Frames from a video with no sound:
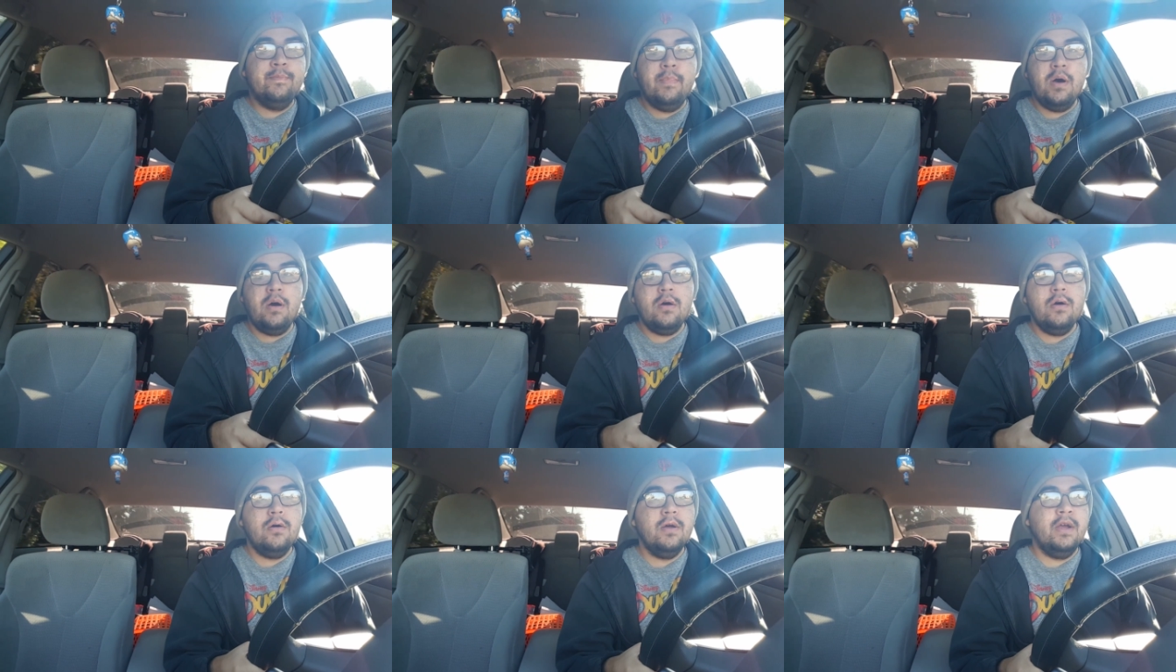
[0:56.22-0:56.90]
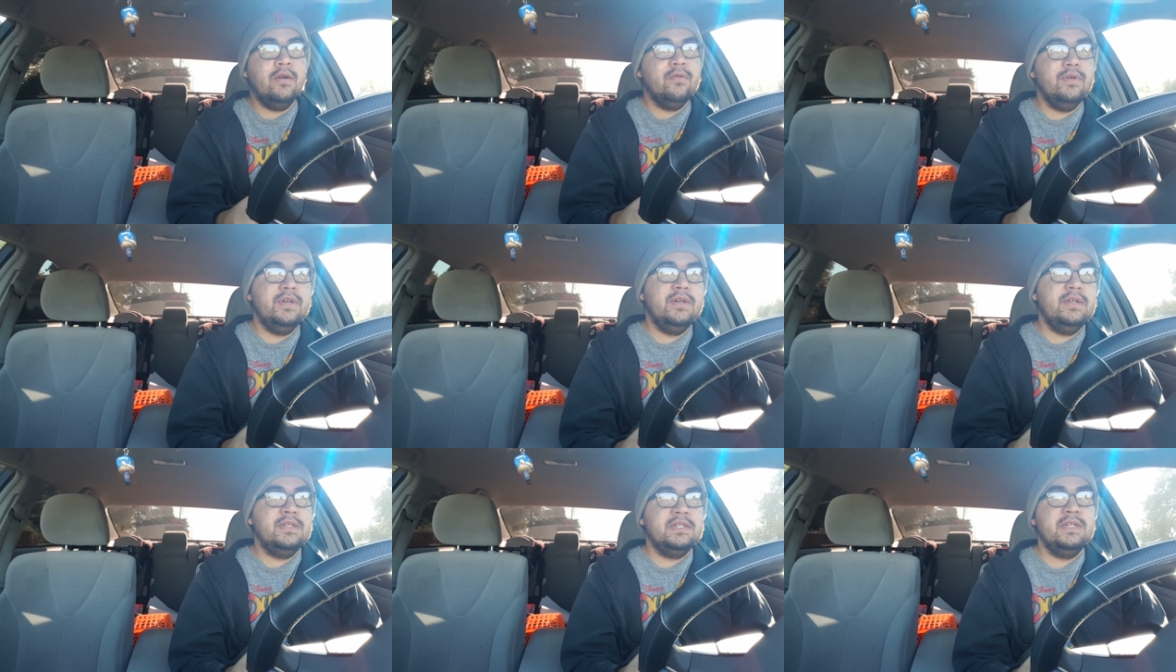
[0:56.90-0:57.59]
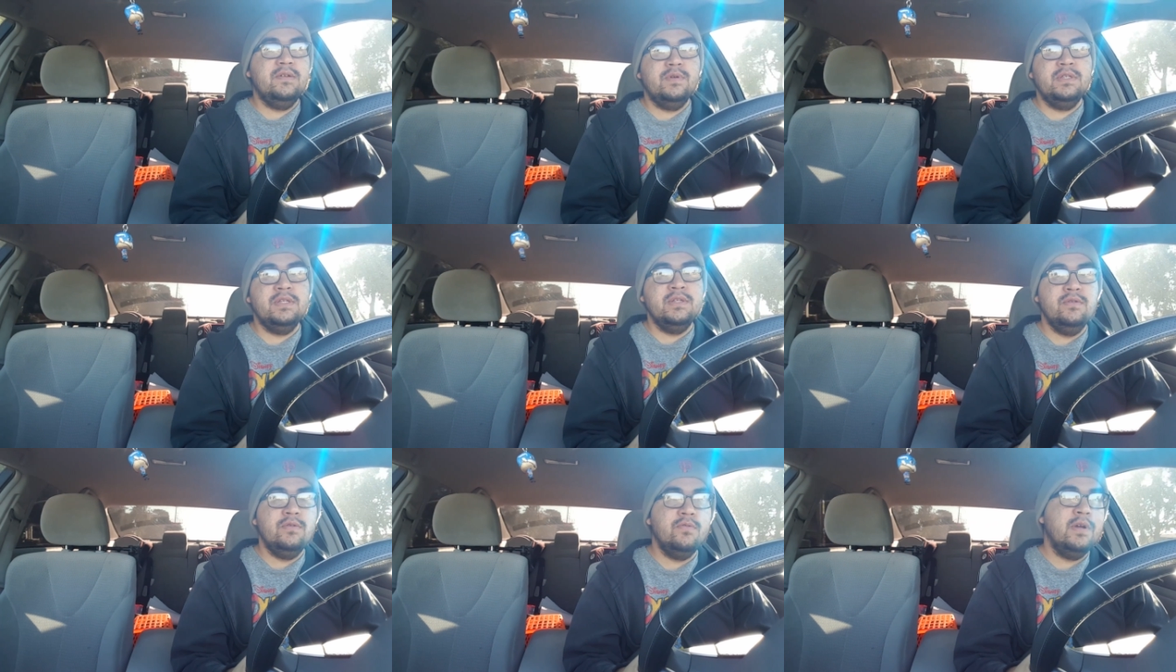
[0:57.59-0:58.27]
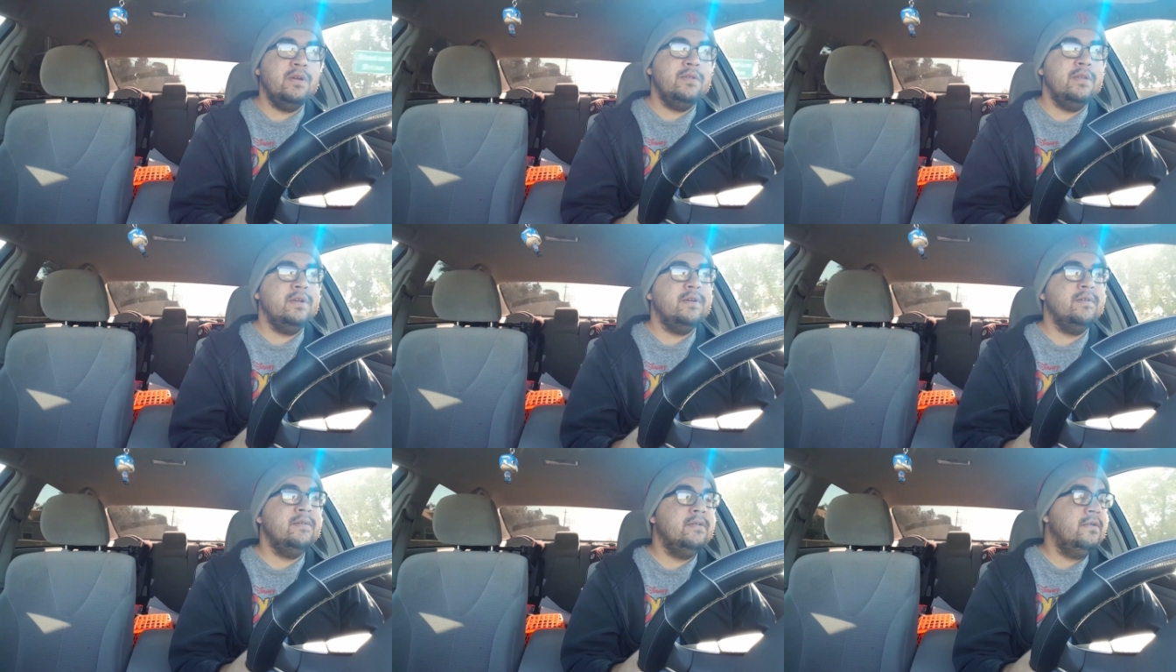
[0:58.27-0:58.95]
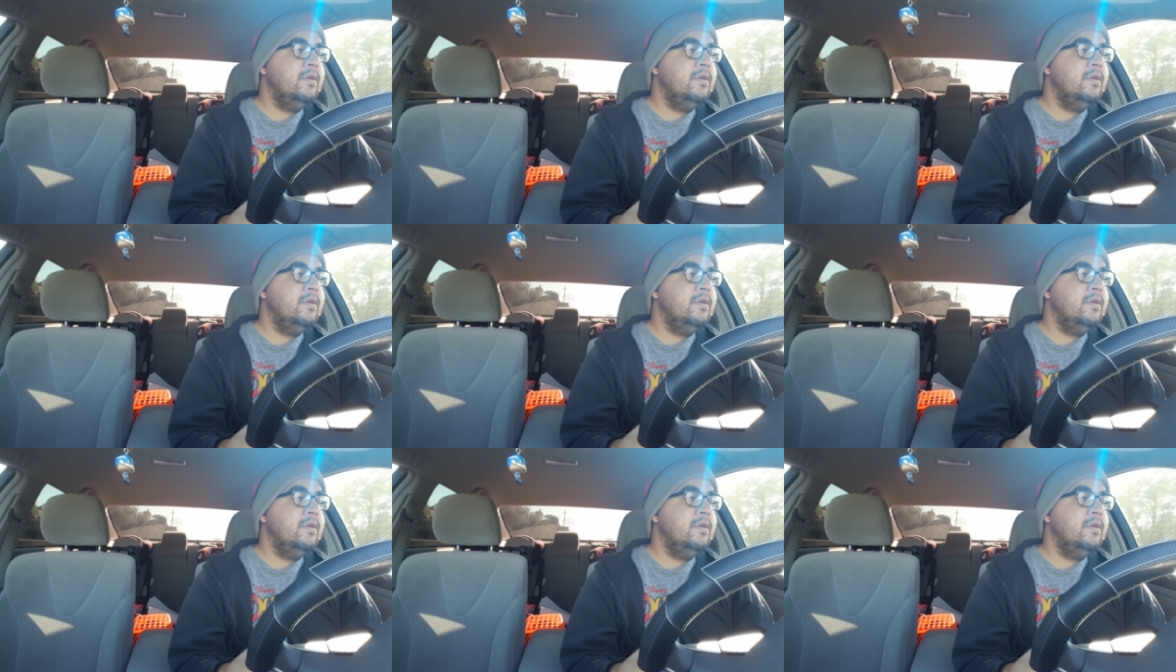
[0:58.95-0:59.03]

the mall area to see what's new around there.